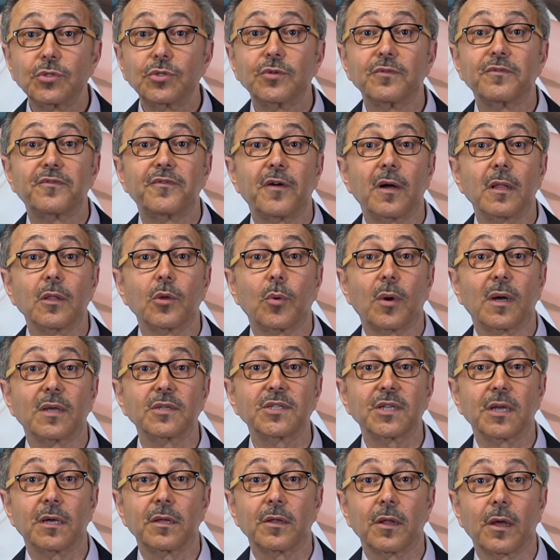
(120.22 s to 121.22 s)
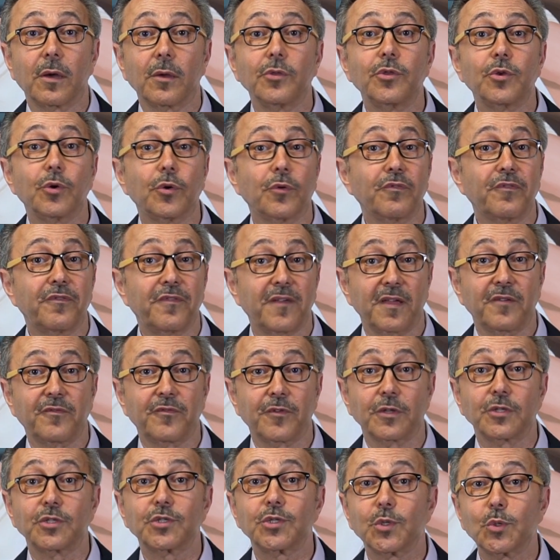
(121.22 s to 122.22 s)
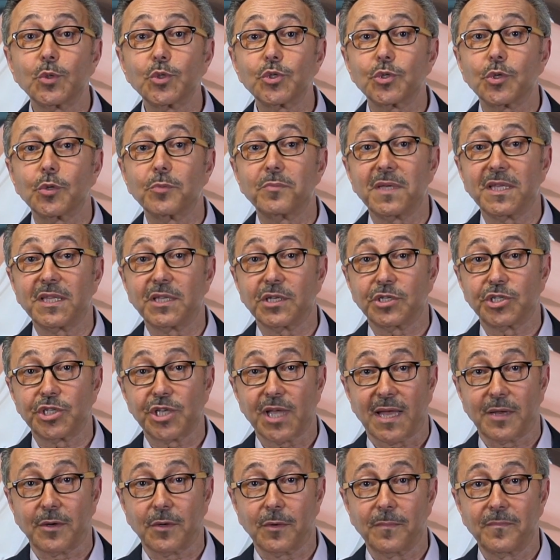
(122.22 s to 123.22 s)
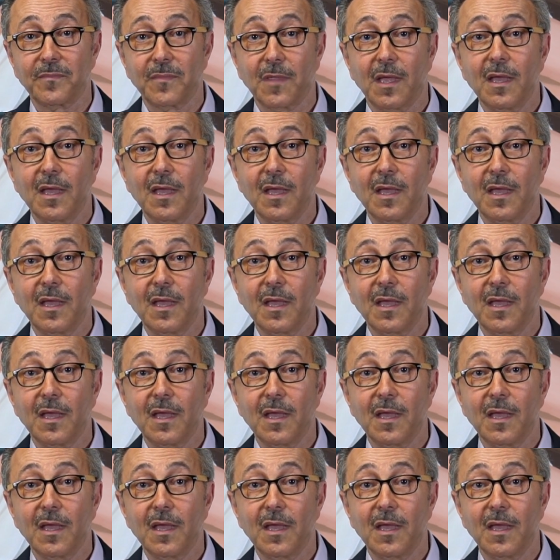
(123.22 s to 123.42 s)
to follow us on your favorite social media channel.